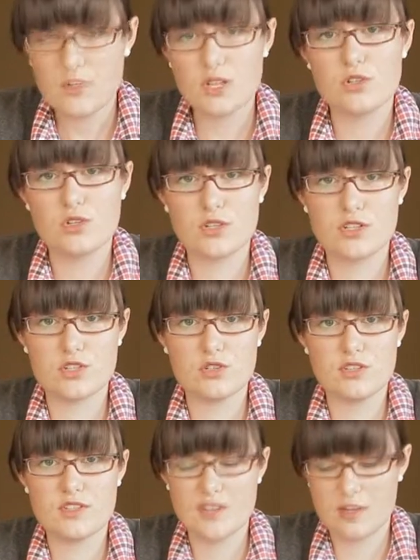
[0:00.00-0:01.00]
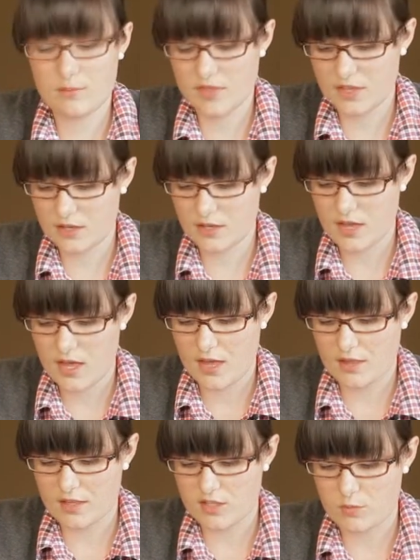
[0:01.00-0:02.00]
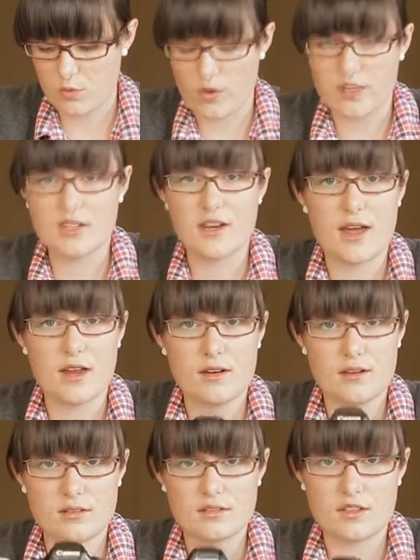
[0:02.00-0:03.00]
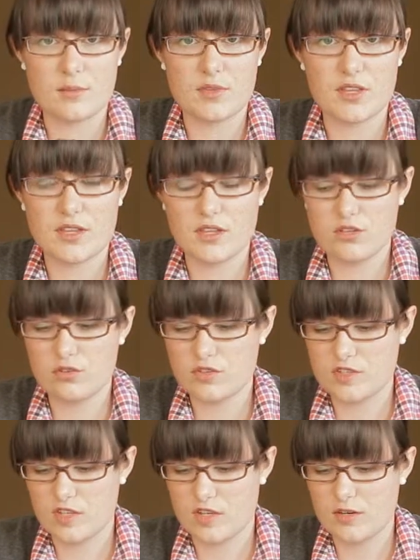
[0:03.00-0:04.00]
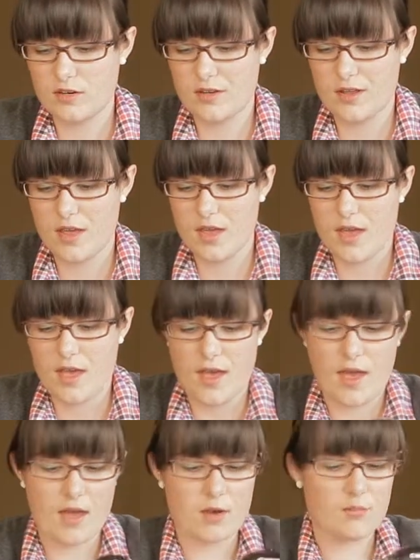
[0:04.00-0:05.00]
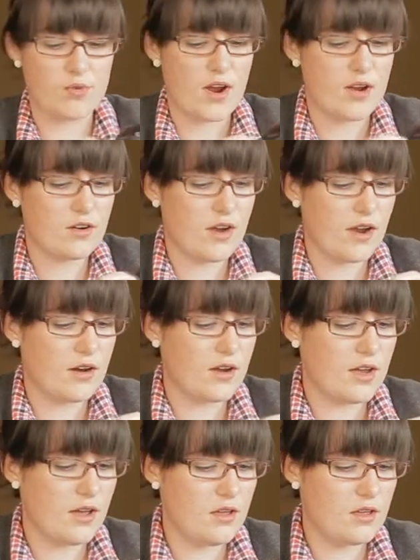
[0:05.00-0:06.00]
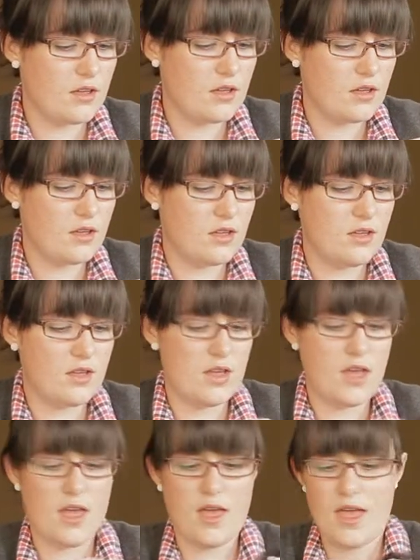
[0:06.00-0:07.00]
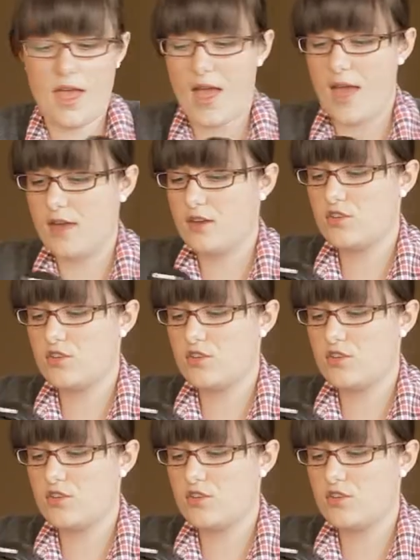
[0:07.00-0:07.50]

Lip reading: So let's do the same thing. Let's point it at something in your scene and a brighter area and a